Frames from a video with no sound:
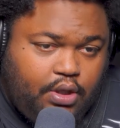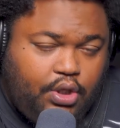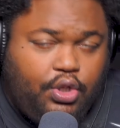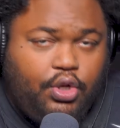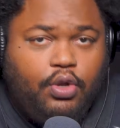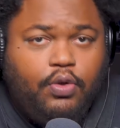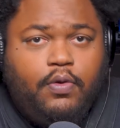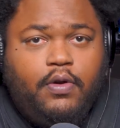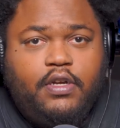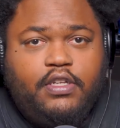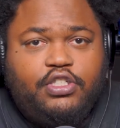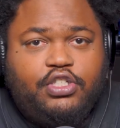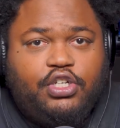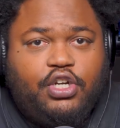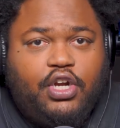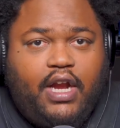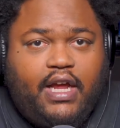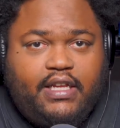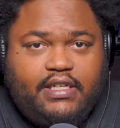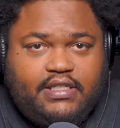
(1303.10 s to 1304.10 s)
You know what?
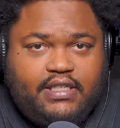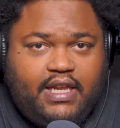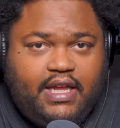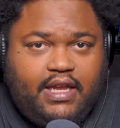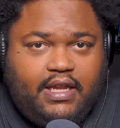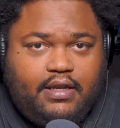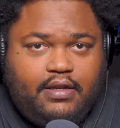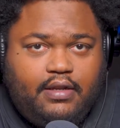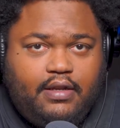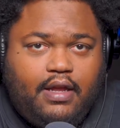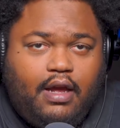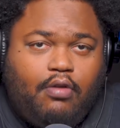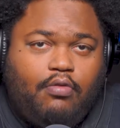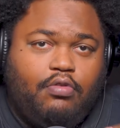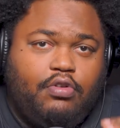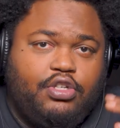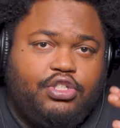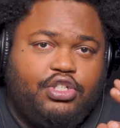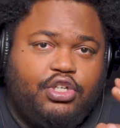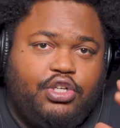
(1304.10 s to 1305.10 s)
Scratch that. I
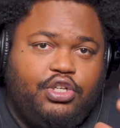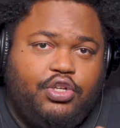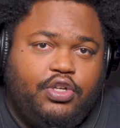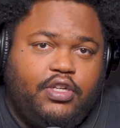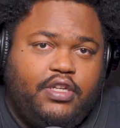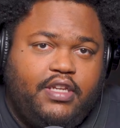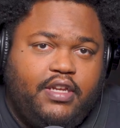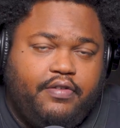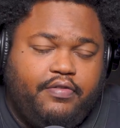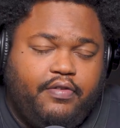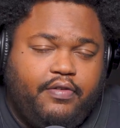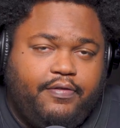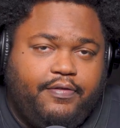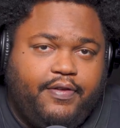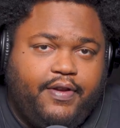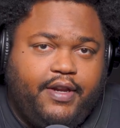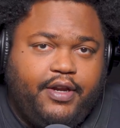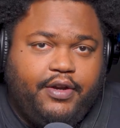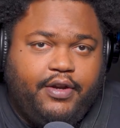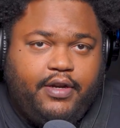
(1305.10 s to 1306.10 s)
want to show you a different
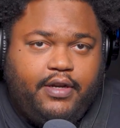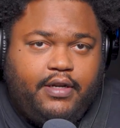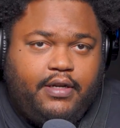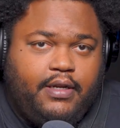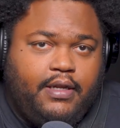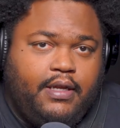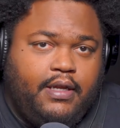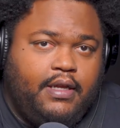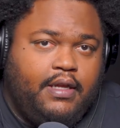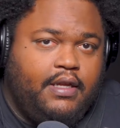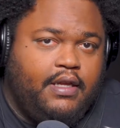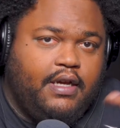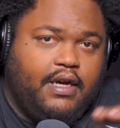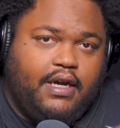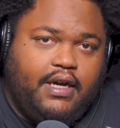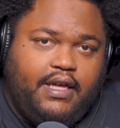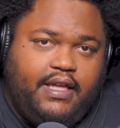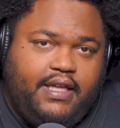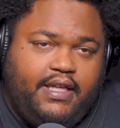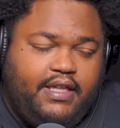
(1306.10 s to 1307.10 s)
fingering,
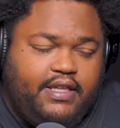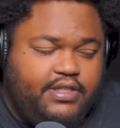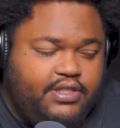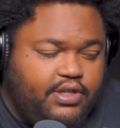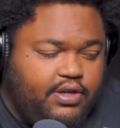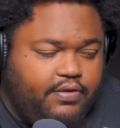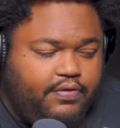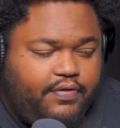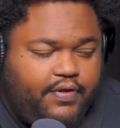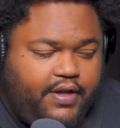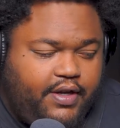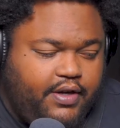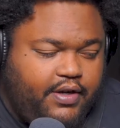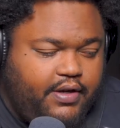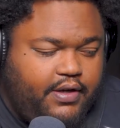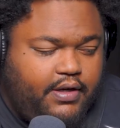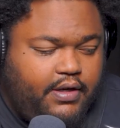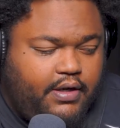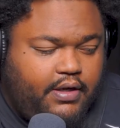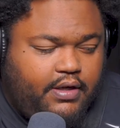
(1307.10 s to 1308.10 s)
an easier
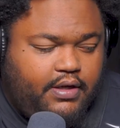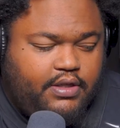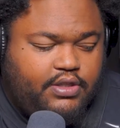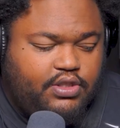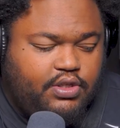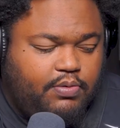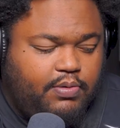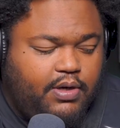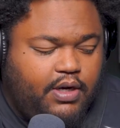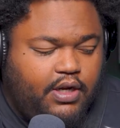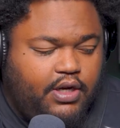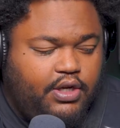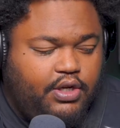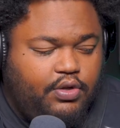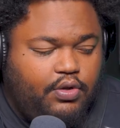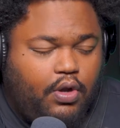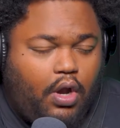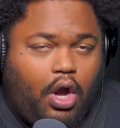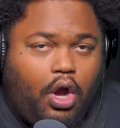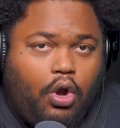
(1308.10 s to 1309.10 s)
fingering. So we're going
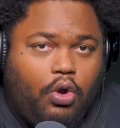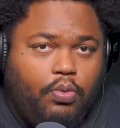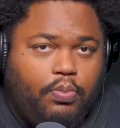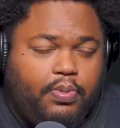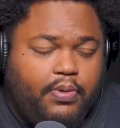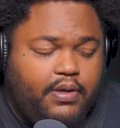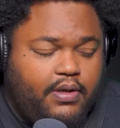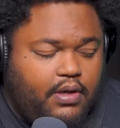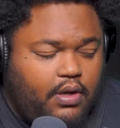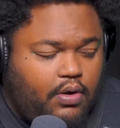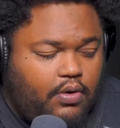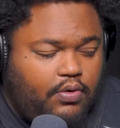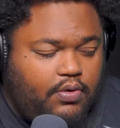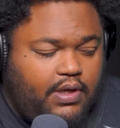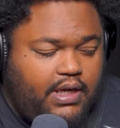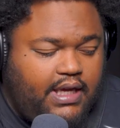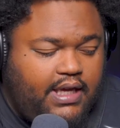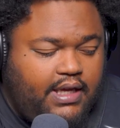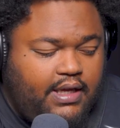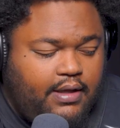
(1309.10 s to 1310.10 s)
to do open
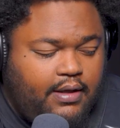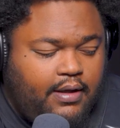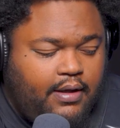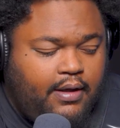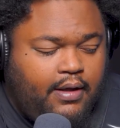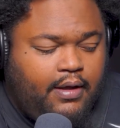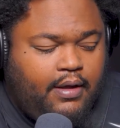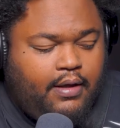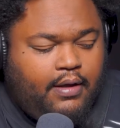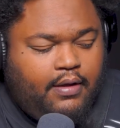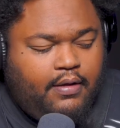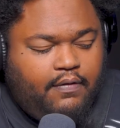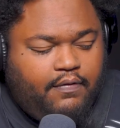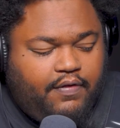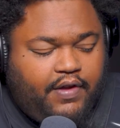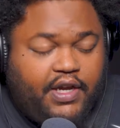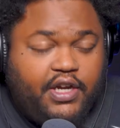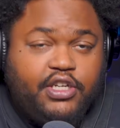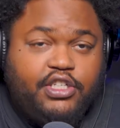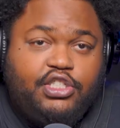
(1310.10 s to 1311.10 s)
on E,
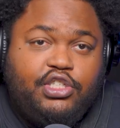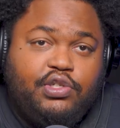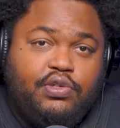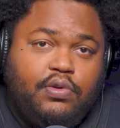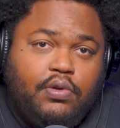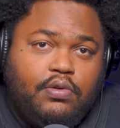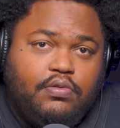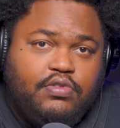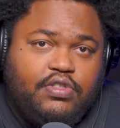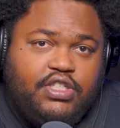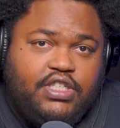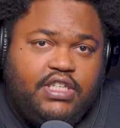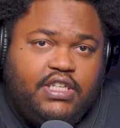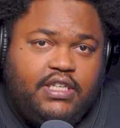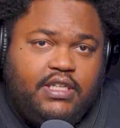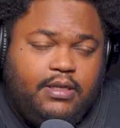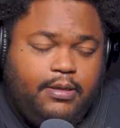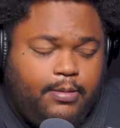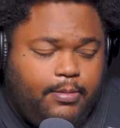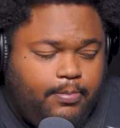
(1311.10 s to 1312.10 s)
finger 2 on
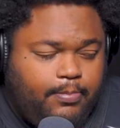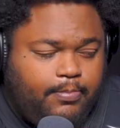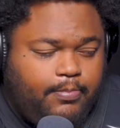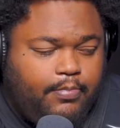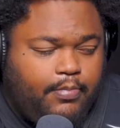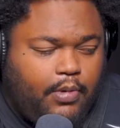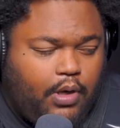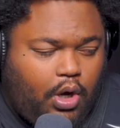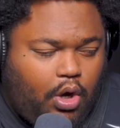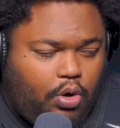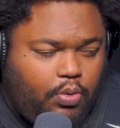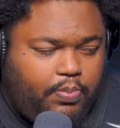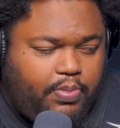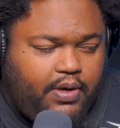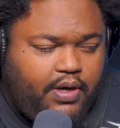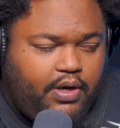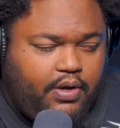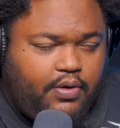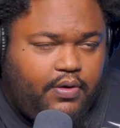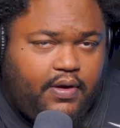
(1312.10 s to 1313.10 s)
G,
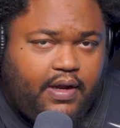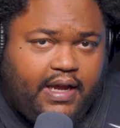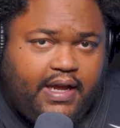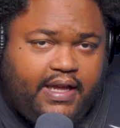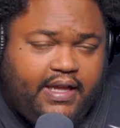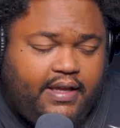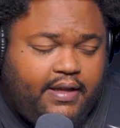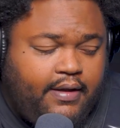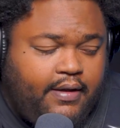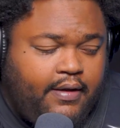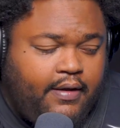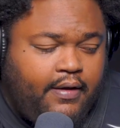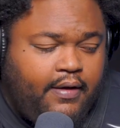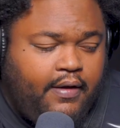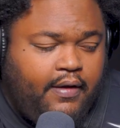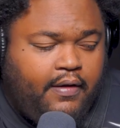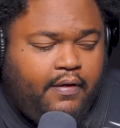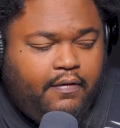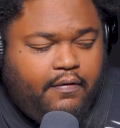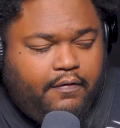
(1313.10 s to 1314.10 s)
open on A,
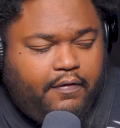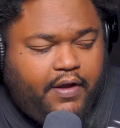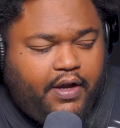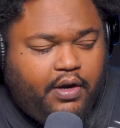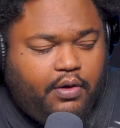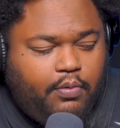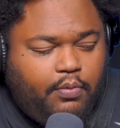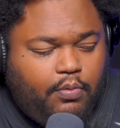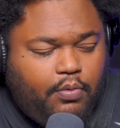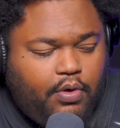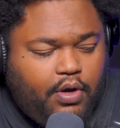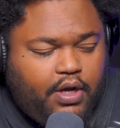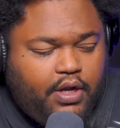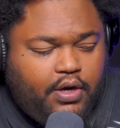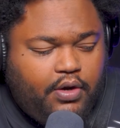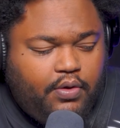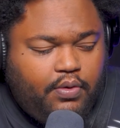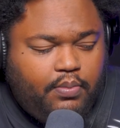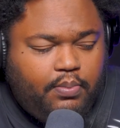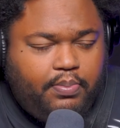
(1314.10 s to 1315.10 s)
finger
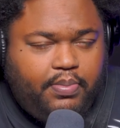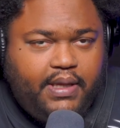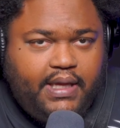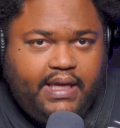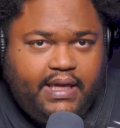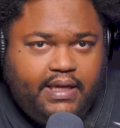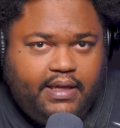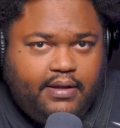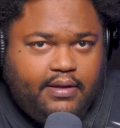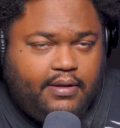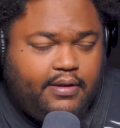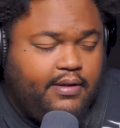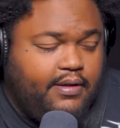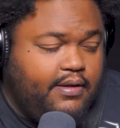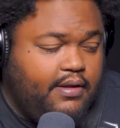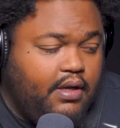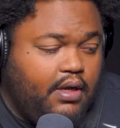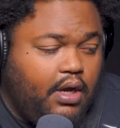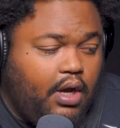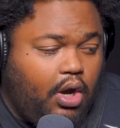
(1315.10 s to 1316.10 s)
1 on B,
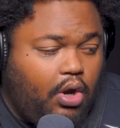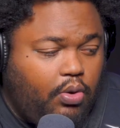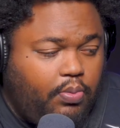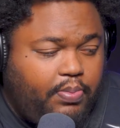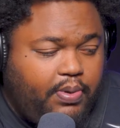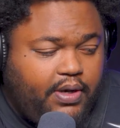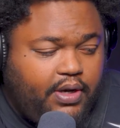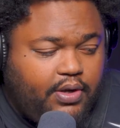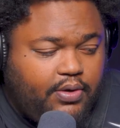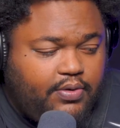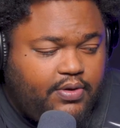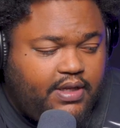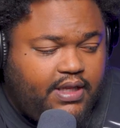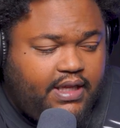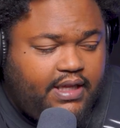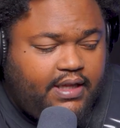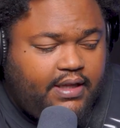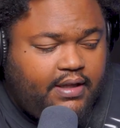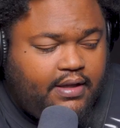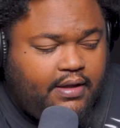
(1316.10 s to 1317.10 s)
open on
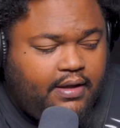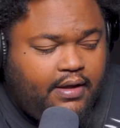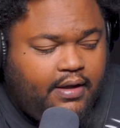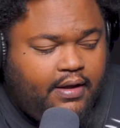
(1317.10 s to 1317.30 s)
D,